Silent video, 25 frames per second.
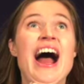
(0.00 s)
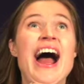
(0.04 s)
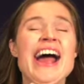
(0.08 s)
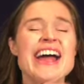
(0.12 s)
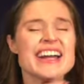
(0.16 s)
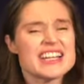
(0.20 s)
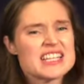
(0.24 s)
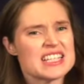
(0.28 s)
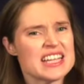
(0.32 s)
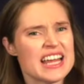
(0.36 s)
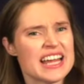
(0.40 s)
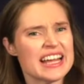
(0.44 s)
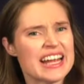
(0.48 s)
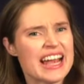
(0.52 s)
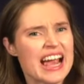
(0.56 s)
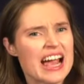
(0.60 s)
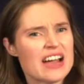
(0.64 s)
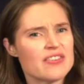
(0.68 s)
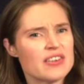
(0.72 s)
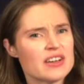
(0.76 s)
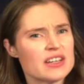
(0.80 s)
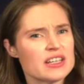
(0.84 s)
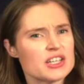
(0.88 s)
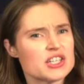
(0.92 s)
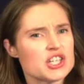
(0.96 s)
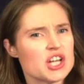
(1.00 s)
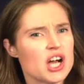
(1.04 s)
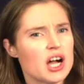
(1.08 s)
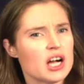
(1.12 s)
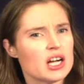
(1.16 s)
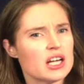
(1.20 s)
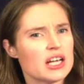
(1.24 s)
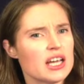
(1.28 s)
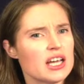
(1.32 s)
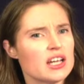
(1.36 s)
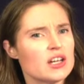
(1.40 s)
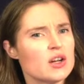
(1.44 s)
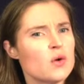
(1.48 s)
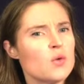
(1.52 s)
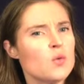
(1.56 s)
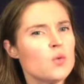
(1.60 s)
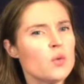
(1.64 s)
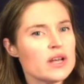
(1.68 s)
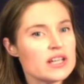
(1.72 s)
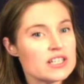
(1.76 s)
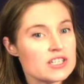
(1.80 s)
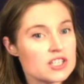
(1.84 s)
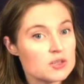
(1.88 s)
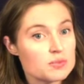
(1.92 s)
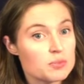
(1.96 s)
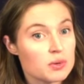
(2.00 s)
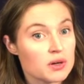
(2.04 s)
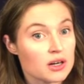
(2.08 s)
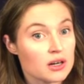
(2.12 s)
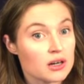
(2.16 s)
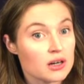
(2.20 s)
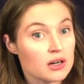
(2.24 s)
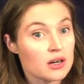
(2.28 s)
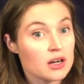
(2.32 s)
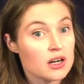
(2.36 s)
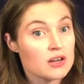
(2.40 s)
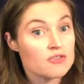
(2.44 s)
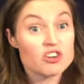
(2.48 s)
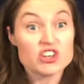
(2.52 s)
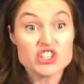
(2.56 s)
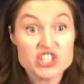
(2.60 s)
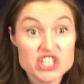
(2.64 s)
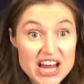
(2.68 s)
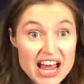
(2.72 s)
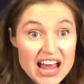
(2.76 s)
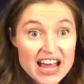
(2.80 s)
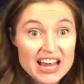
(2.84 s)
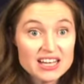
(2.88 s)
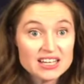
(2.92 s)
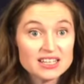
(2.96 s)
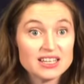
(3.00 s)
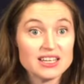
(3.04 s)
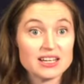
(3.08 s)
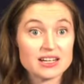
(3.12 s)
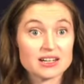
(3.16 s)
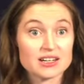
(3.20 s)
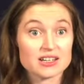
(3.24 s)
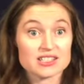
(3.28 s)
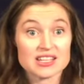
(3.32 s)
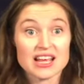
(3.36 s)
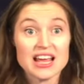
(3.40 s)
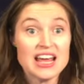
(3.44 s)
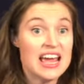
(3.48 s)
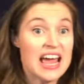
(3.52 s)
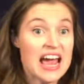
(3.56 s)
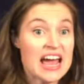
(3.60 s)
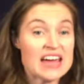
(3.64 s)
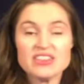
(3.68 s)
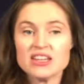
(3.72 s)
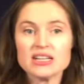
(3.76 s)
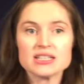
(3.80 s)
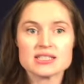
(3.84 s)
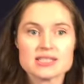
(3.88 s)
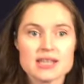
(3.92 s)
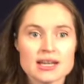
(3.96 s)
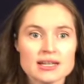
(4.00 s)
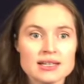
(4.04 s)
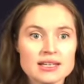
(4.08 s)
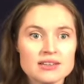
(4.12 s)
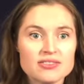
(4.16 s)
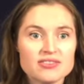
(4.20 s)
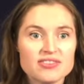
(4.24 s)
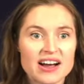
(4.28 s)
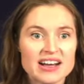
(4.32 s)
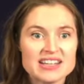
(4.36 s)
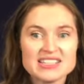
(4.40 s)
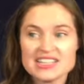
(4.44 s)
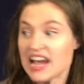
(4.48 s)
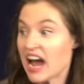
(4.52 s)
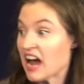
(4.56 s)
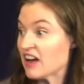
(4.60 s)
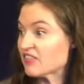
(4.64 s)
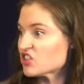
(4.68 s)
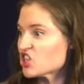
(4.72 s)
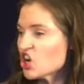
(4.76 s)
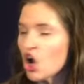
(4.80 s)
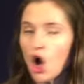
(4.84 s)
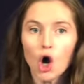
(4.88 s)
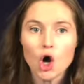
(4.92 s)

It's like having to talk in a whisper for 10 years, and then suddenly finding after